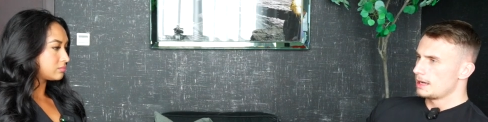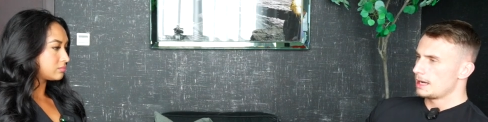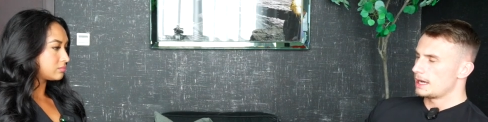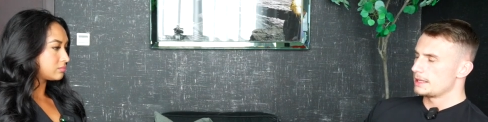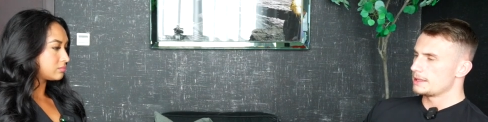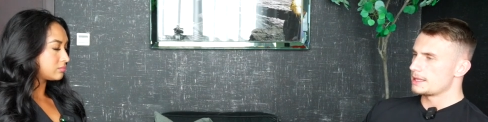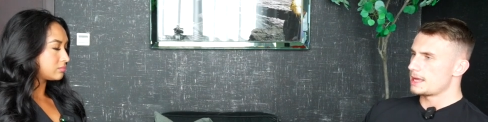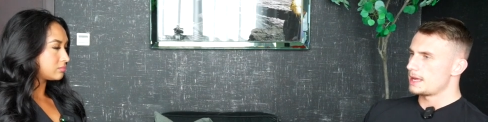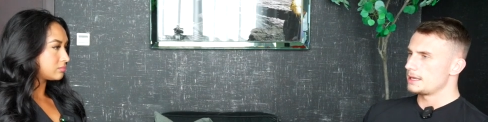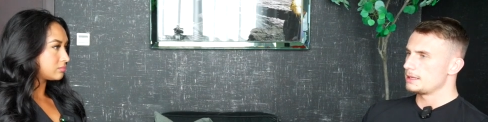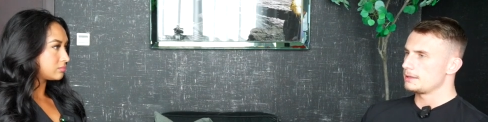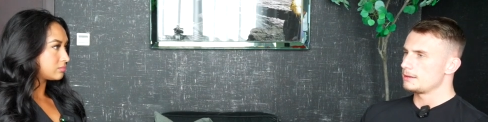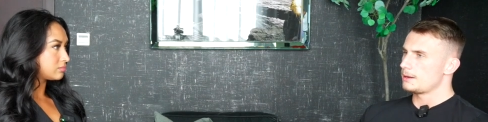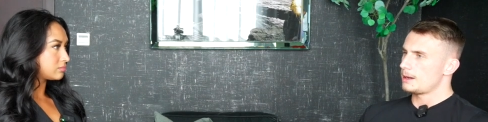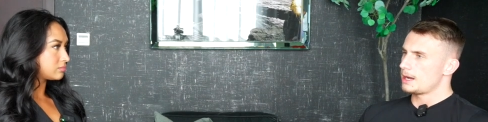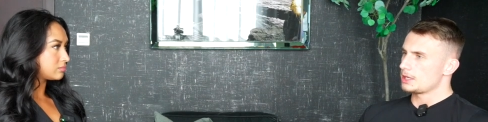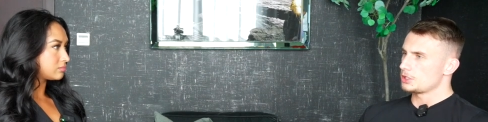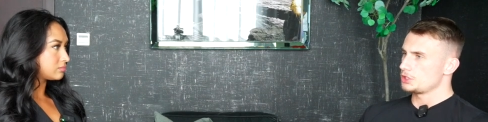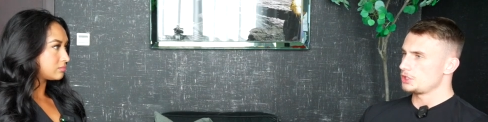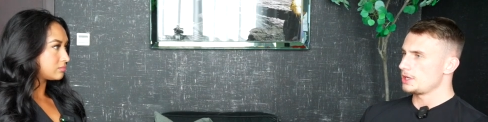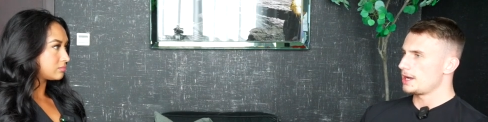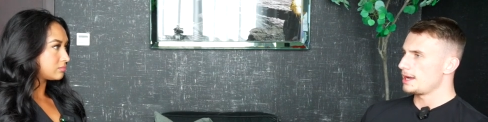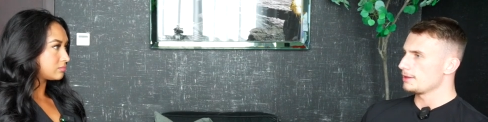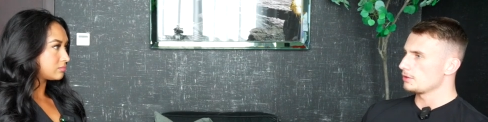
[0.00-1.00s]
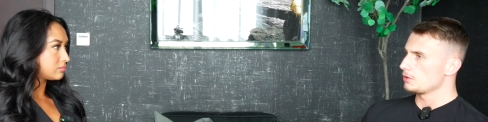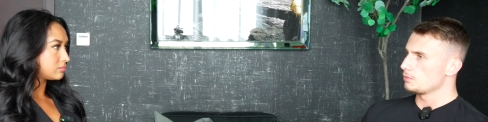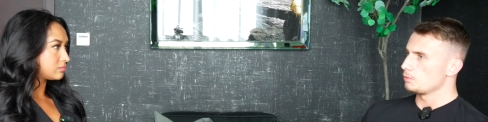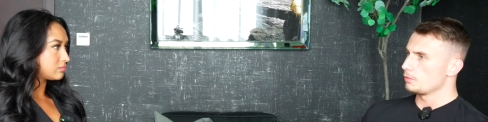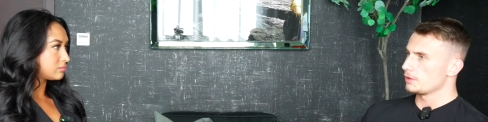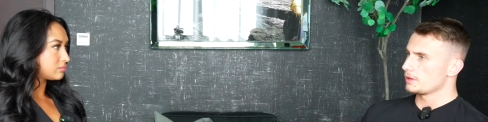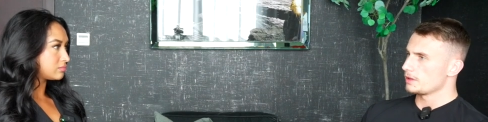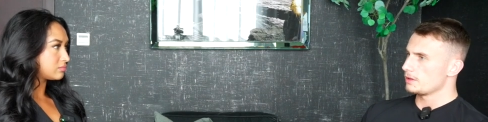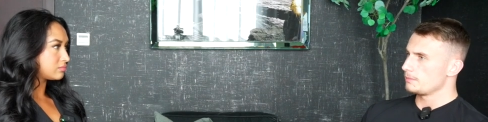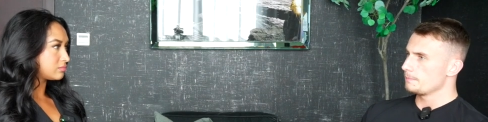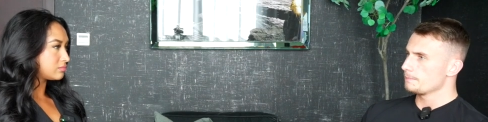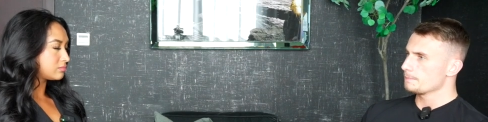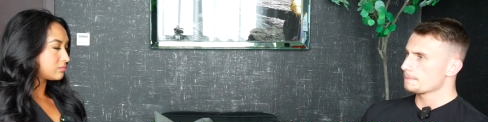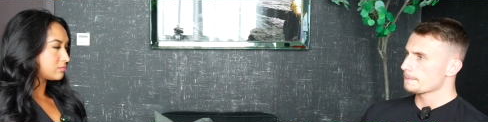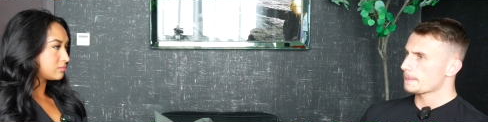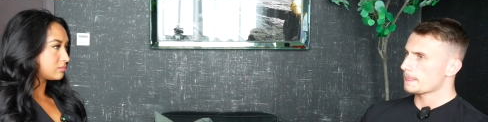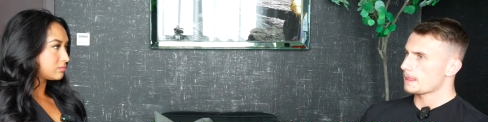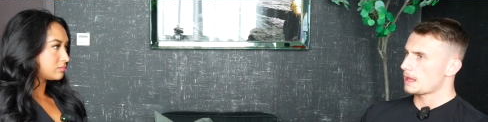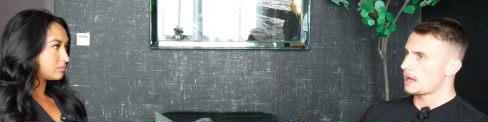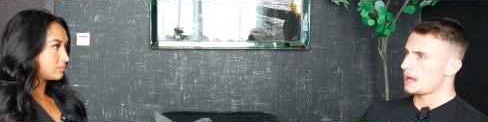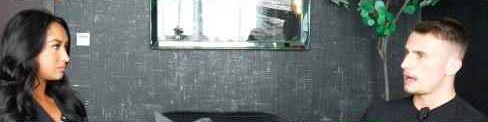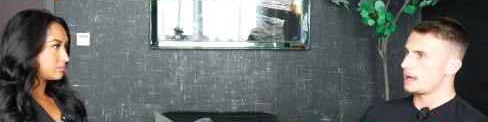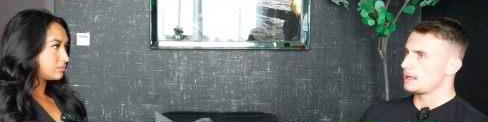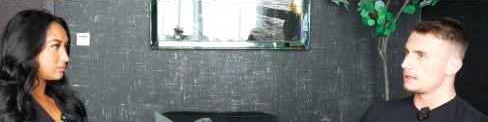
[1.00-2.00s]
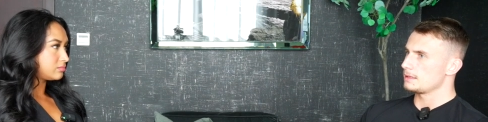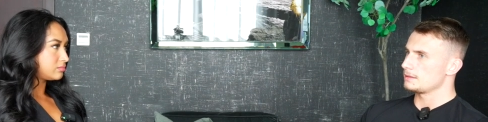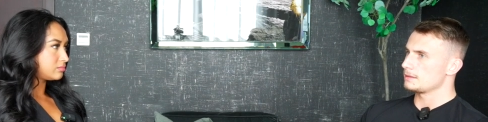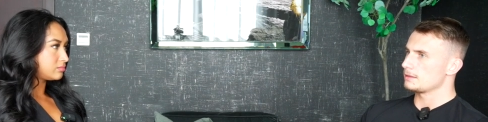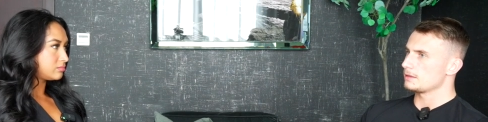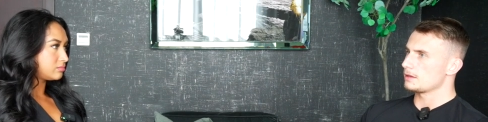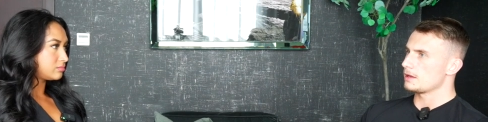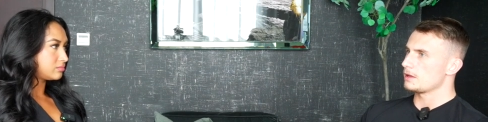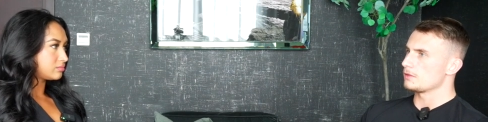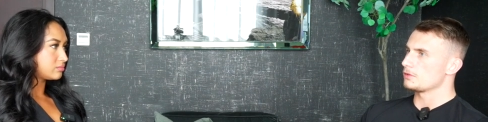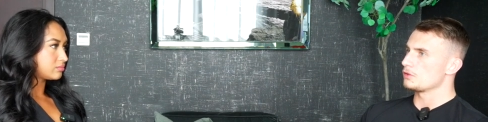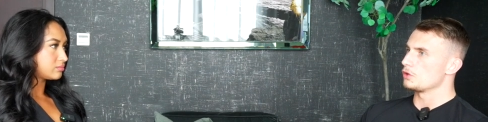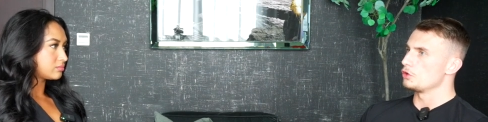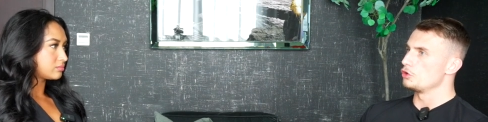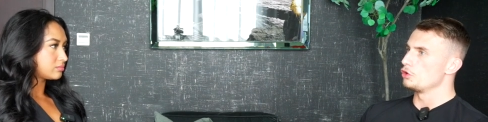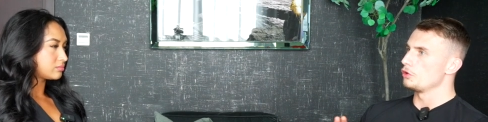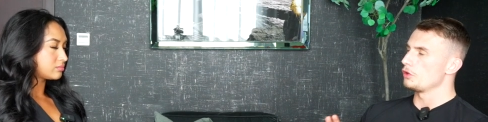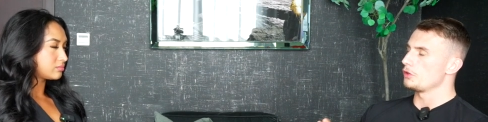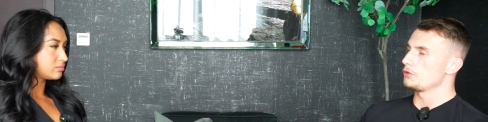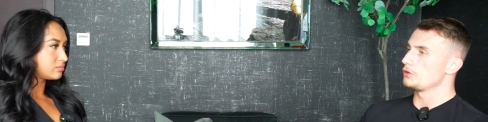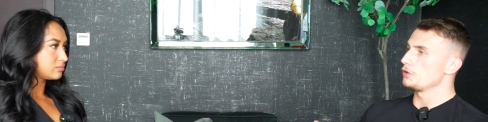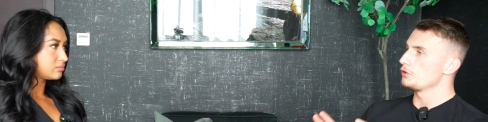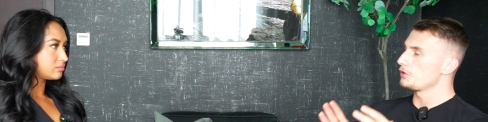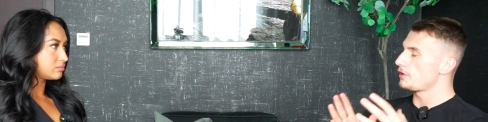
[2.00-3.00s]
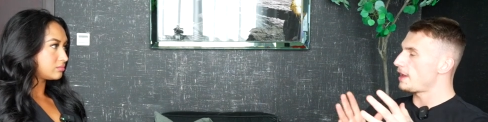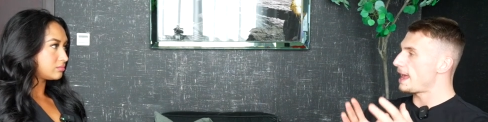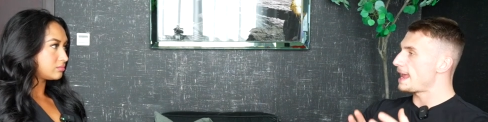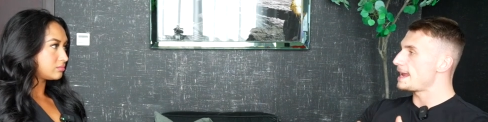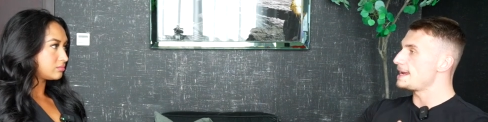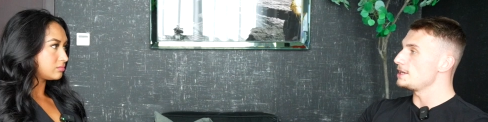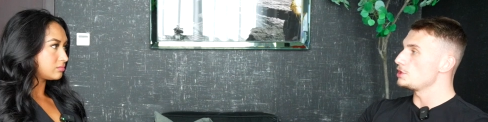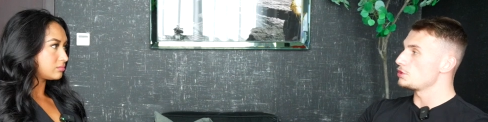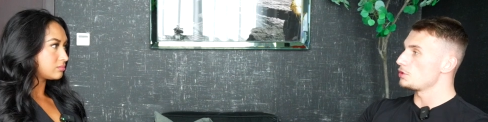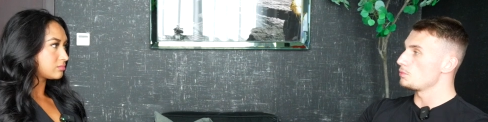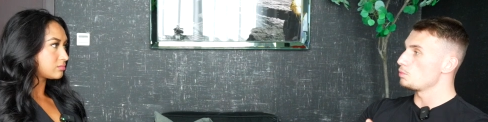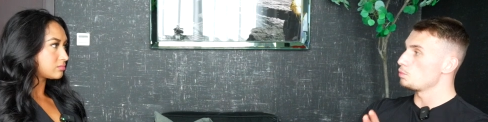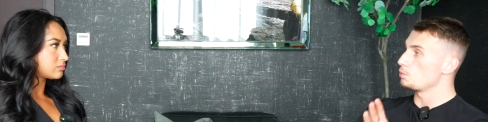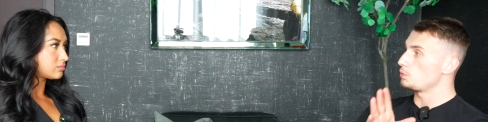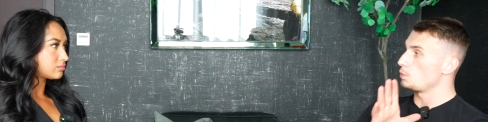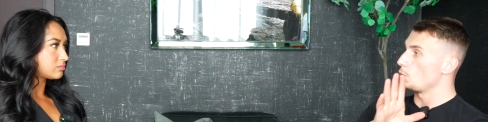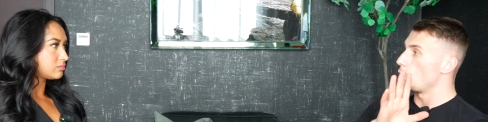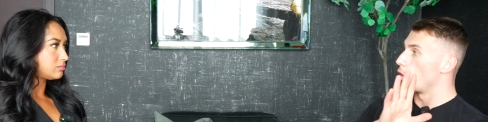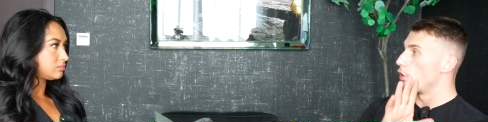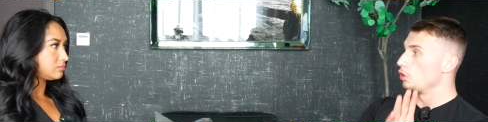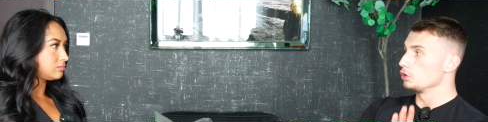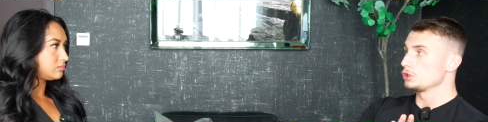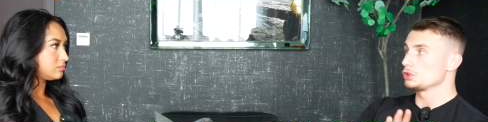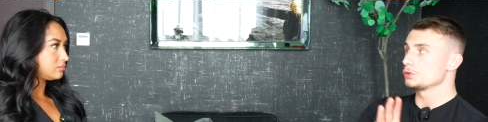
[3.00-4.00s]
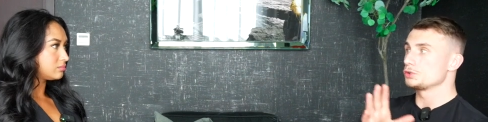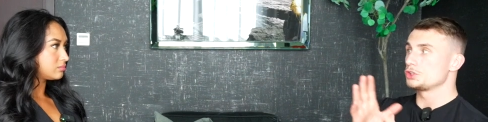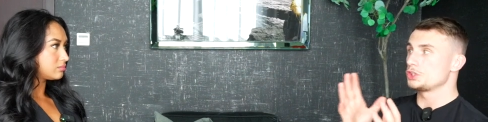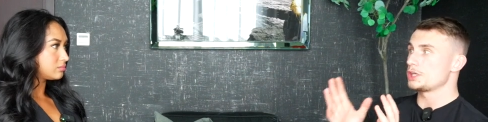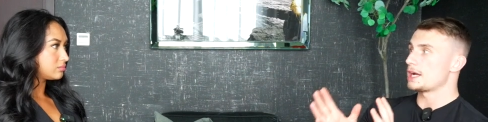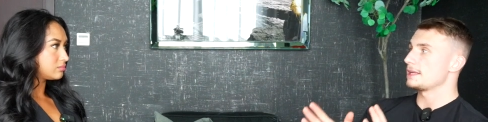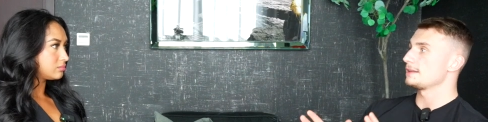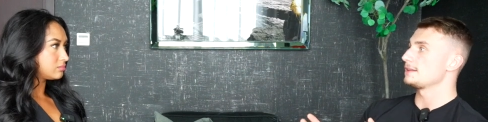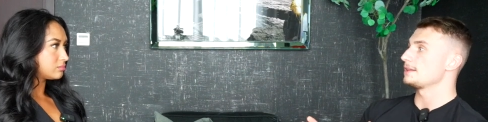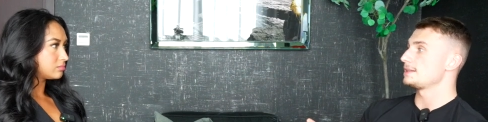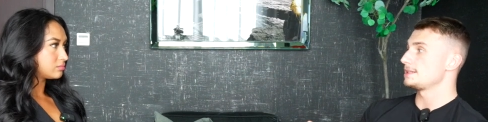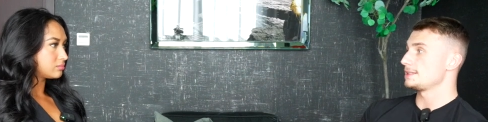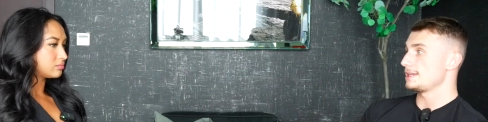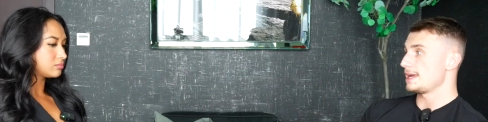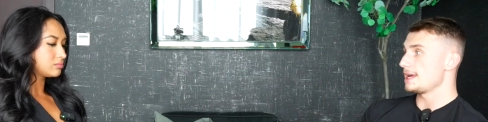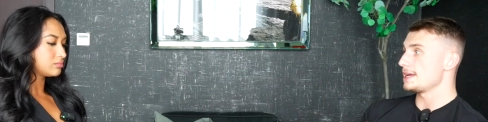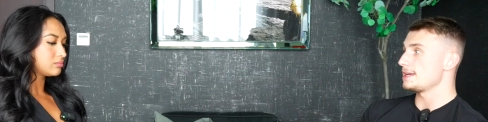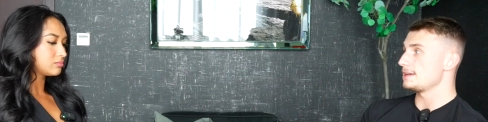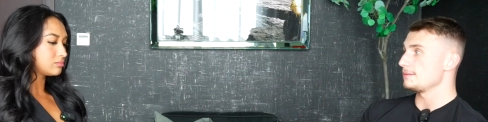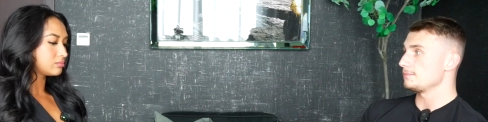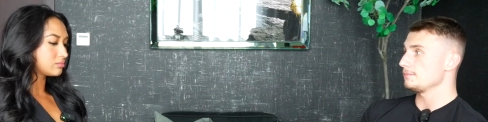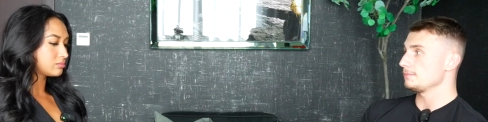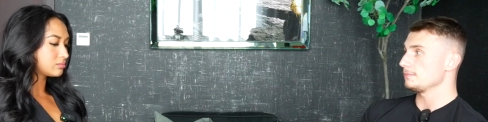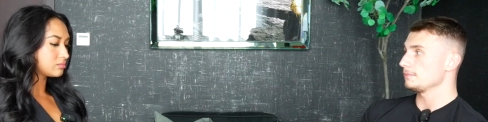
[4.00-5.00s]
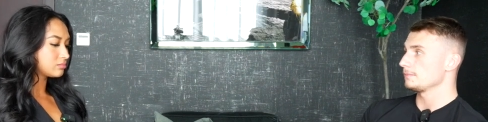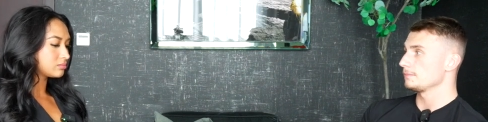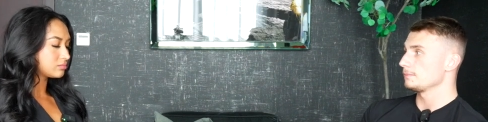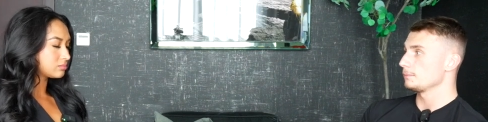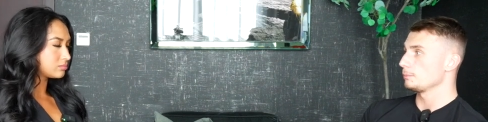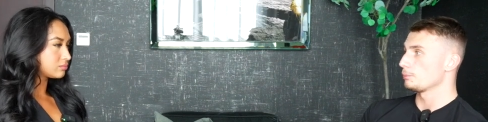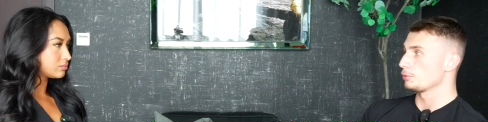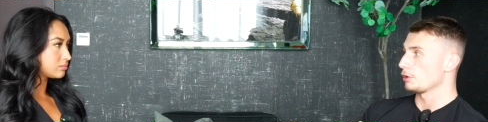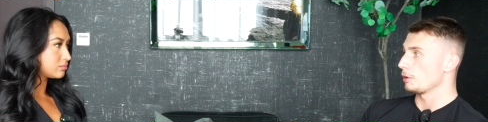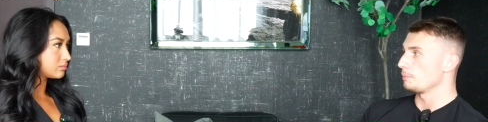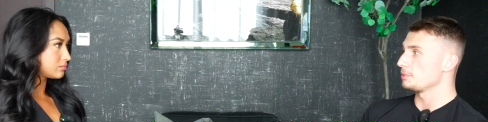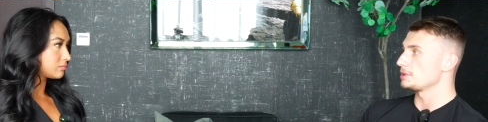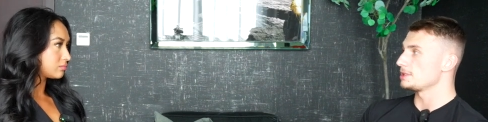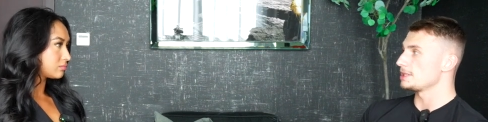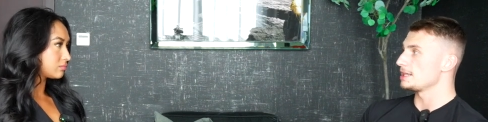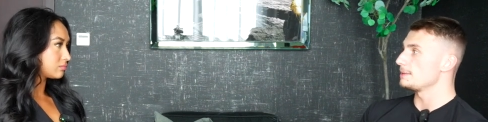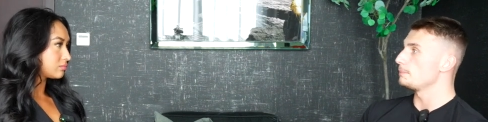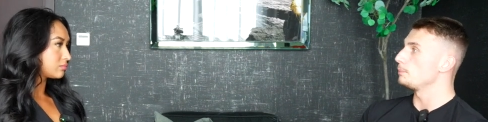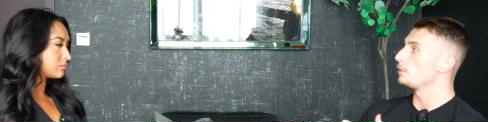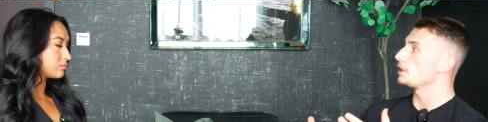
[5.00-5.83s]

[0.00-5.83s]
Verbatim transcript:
Speaker 1: And then I shared them with him, and the other agent also shared the same property,